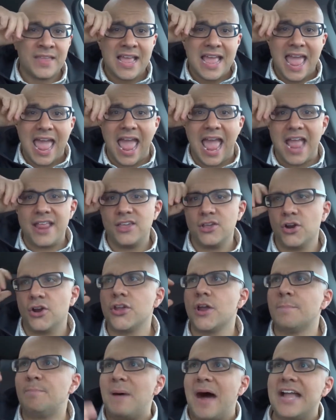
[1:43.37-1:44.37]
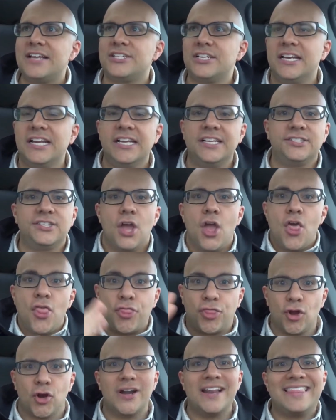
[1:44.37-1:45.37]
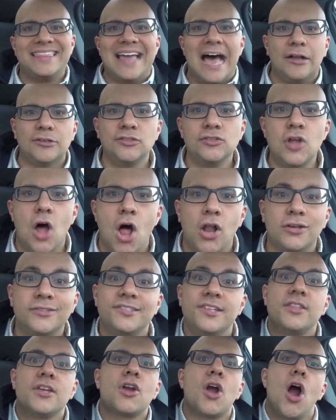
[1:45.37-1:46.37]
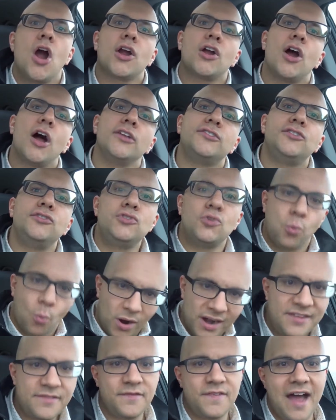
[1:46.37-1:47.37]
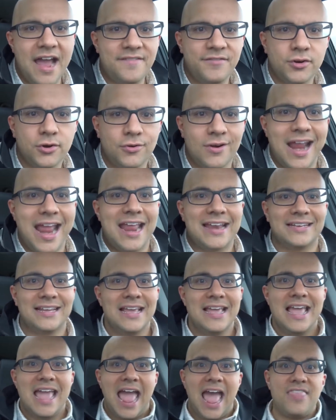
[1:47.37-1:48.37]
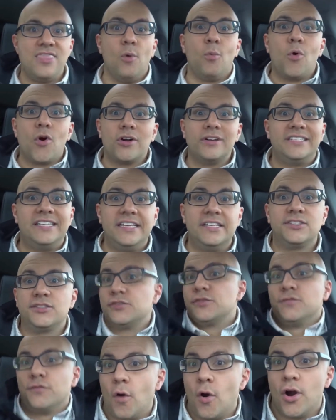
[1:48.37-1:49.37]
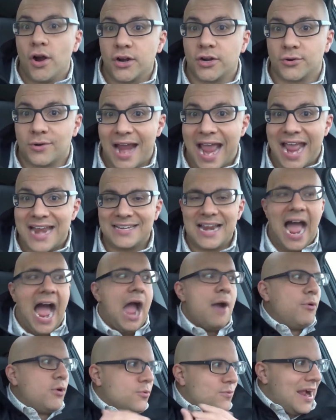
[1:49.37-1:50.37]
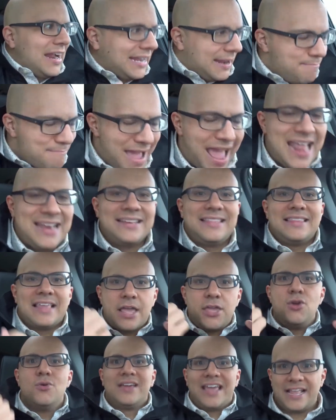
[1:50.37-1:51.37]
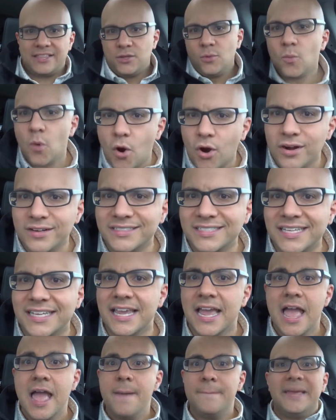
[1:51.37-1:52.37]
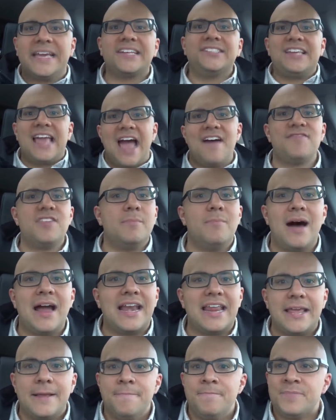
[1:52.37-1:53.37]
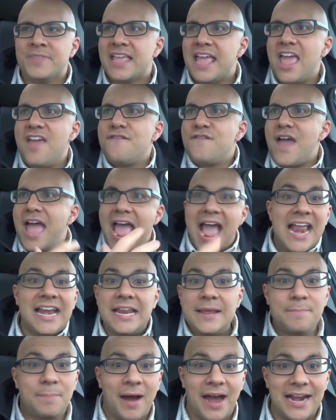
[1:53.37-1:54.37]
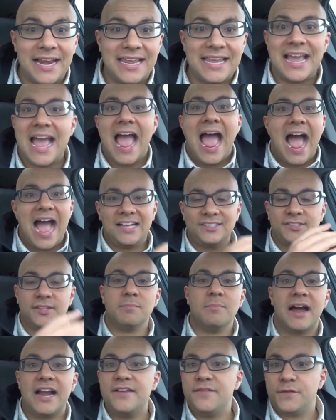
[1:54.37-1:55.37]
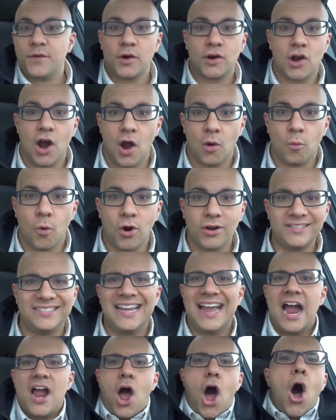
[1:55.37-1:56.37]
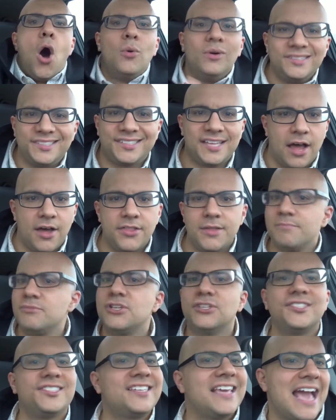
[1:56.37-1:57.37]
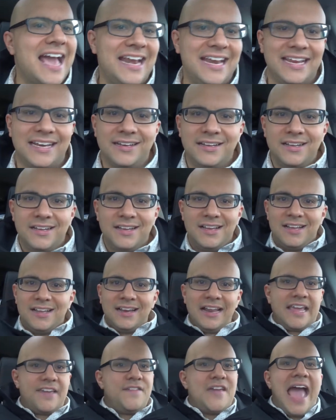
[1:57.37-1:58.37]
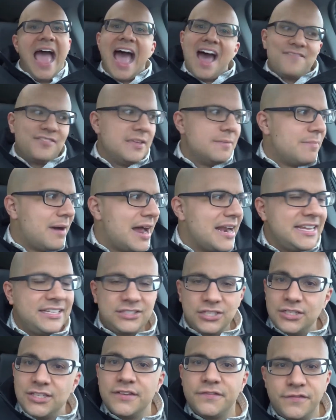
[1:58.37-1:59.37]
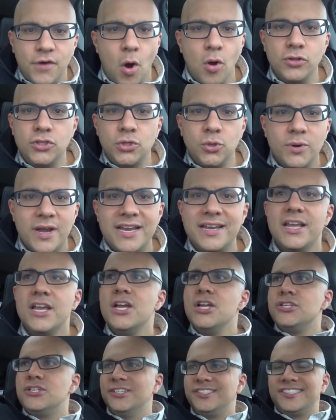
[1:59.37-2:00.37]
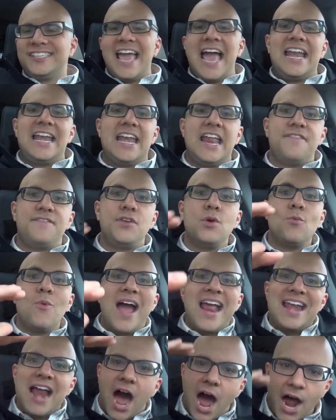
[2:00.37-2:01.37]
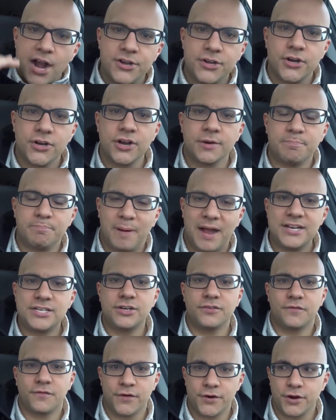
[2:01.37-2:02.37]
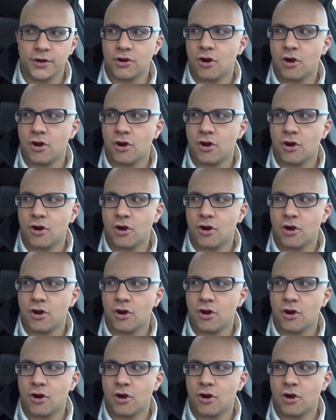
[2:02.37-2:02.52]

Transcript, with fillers: and you know your budget is $30,000 and the car costs you 25 grand and the warranty is 4 grand, I would recommend that you get the warranty because you have the money. If anybody has the money for a car warranty, I always tell them just get it. Like if you have the money to devote to it, just get it. If you went under your budget for your